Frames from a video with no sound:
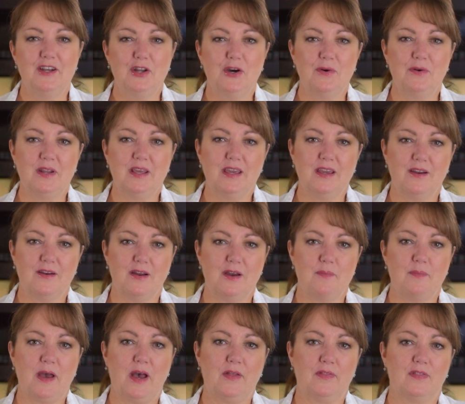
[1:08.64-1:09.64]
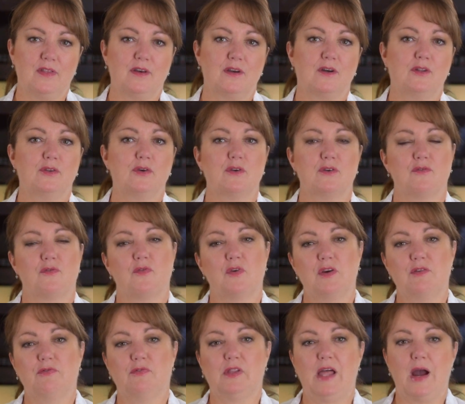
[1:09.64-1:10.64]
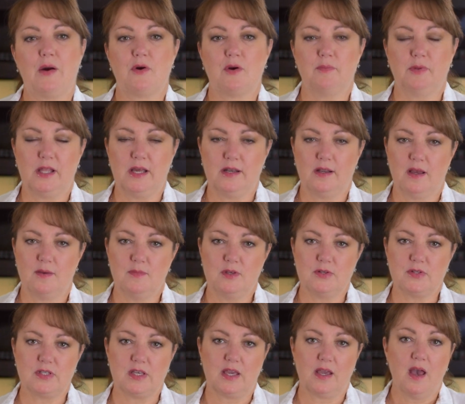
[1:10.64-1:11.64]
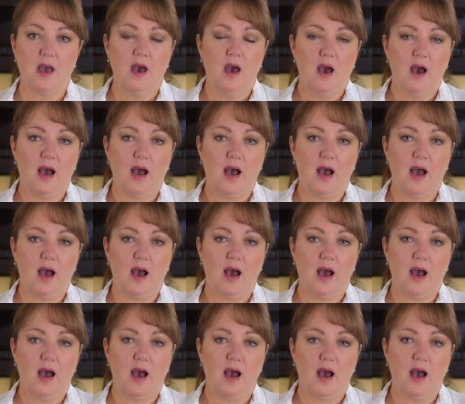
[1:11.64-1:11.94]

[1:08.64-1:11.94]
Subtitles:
note here about the gluten-free flour blend I'm using.